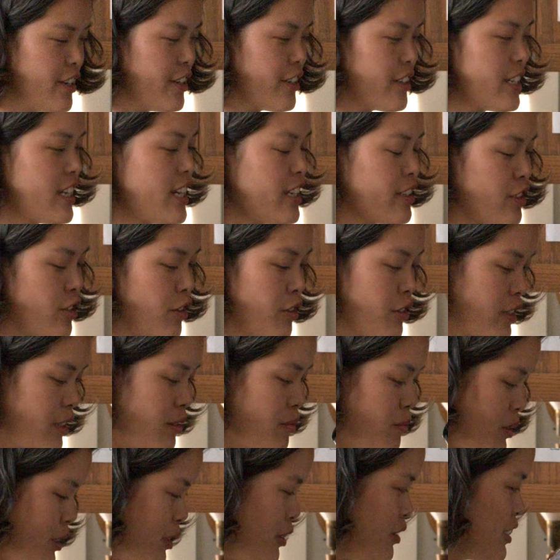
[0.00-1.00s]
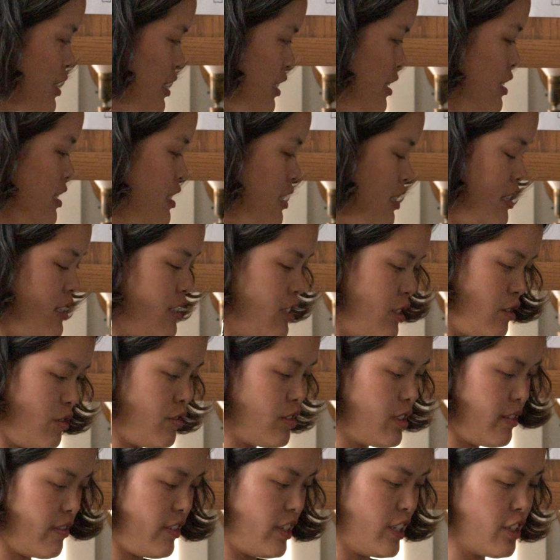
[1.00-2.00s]
You're gonna add coconut milk, so
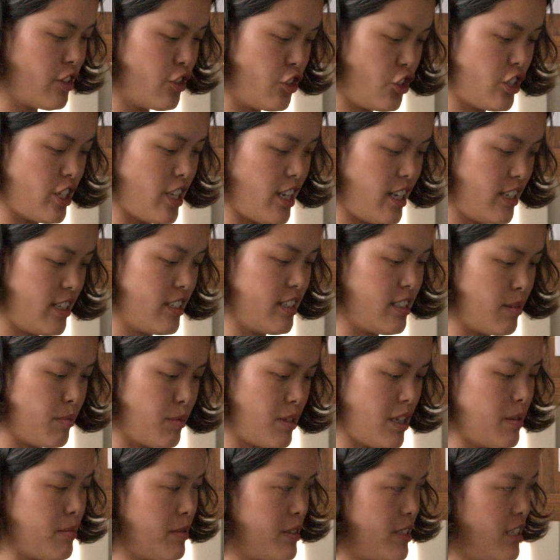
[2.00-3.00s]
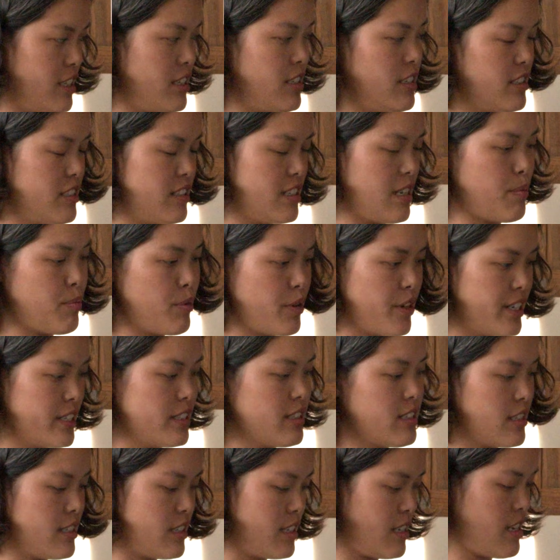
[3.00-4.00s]
give it a good shake because sometimes it
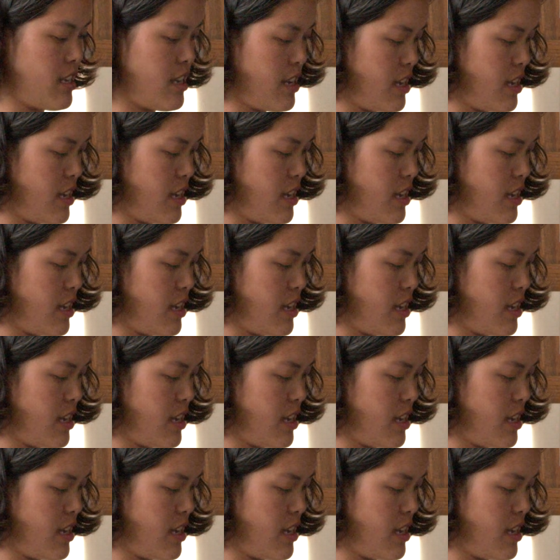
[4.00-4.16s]
separates.